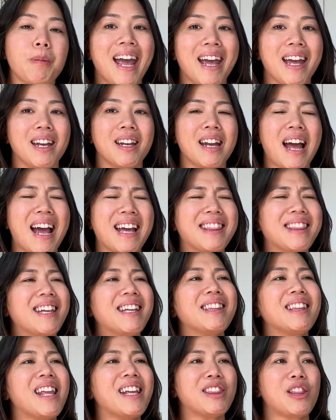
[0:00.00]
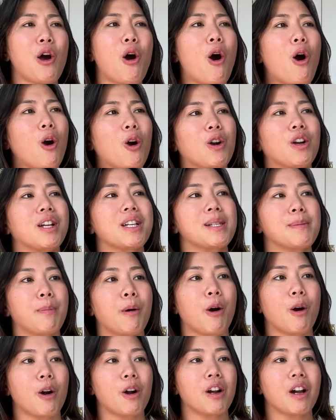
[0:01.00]
And I think like the hardest
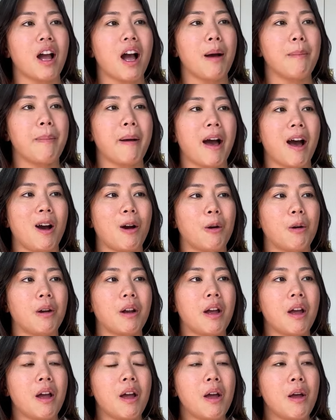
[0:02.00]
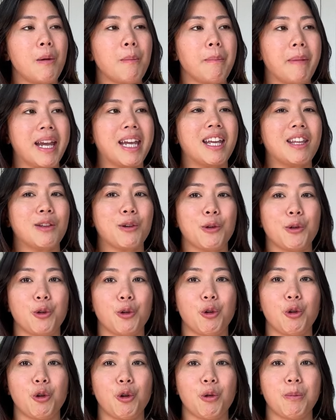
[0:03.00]
part about making the
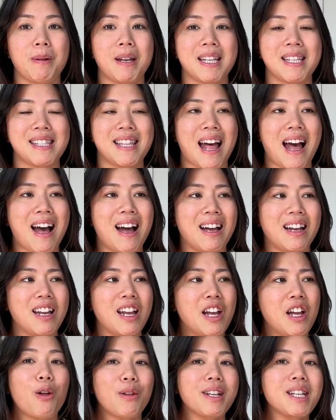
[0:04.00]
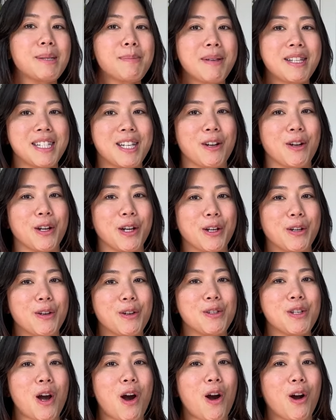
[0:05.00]
hula hoop is that all these
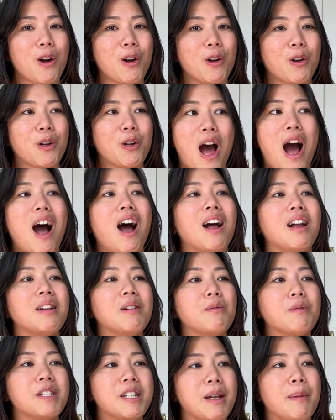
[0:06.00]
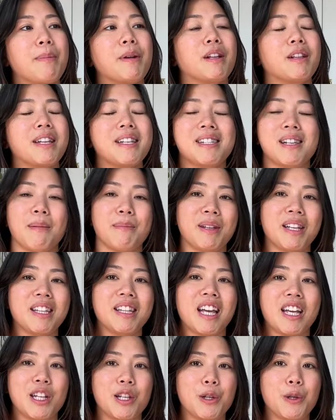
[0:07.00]
materials are not typically something
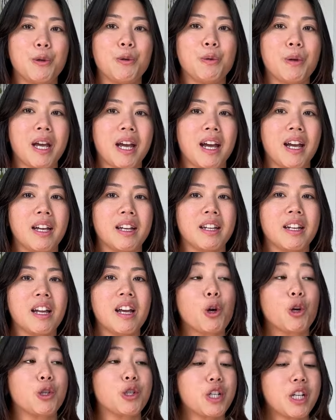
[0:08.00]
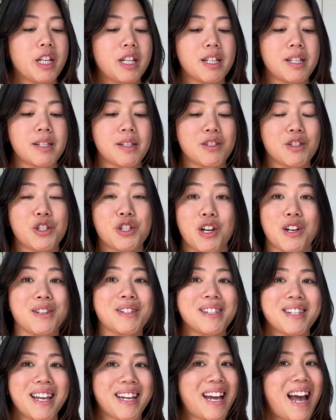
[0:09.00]
that you can purchase
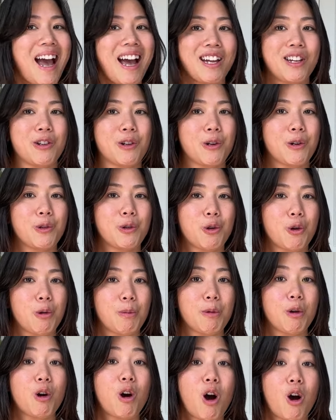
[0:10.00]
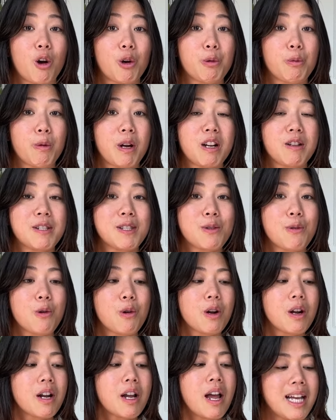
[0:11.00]
just like at your normal hardware
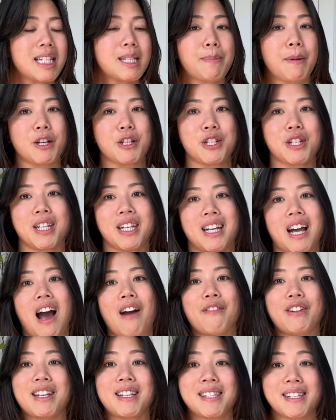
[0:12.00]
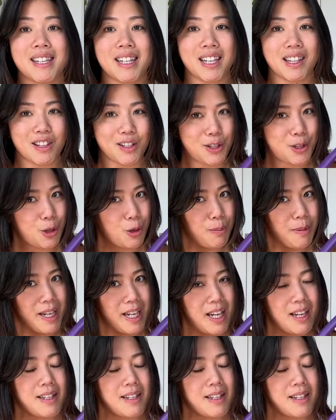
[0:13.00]
store, especially obviously the tubing